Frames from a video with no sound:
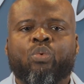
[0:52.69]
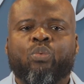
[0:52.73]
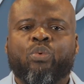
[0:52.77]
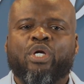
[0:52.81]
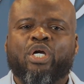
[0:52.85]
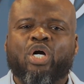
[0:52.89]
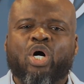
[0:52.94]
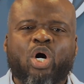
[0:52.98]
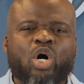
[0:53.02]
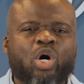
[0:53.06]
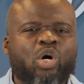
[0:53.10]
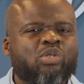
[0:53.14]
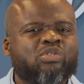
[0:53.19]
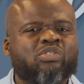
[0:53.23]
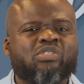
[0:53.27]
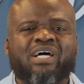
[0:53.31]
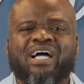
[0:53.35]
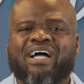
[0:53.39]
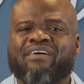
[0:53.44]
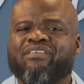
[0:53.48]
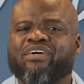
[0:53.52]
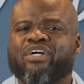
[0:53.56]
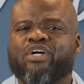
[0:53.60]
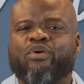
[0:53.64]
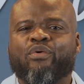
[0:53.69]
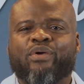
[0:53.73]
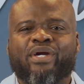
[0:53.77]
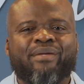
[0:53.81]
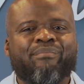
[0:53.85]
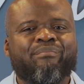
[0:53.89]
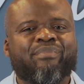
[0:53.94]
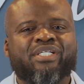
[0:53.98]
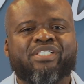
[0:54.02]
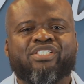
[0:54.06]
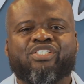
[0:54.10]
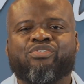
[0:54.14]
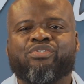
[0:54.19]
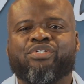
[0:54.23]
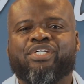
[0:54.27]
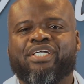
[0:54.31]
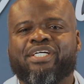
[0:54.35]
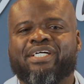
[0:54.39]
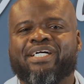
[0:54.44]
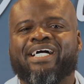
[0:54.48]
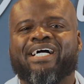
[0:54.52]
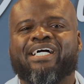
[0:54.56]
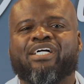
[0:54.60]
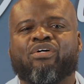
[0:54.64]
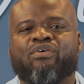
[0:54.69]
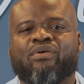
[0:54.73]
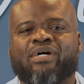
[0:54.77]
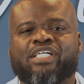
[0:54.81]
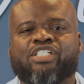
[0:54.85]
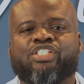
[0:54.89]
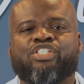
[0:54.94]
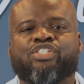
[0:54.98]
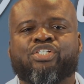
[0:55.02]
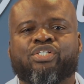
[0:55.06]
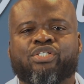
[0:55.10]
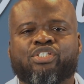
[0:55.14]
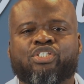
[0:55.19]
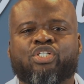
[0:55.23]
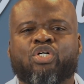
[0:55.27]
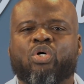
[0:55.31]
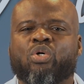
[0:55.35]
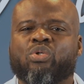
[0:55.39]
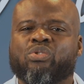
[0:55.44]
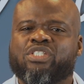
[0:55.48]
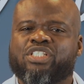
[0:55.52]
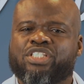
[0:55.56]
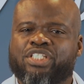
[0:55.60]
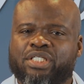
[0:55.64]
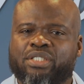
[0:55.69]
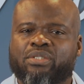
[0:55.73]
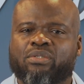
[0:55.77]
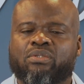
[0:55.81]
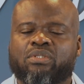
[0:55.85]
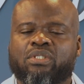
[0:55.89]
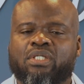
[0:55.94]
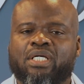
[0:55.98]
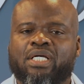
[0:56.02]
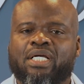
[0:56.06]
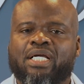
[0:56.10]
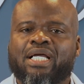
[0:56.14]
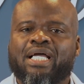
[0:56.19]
We also have a great ministry here at Christ Church called Shield,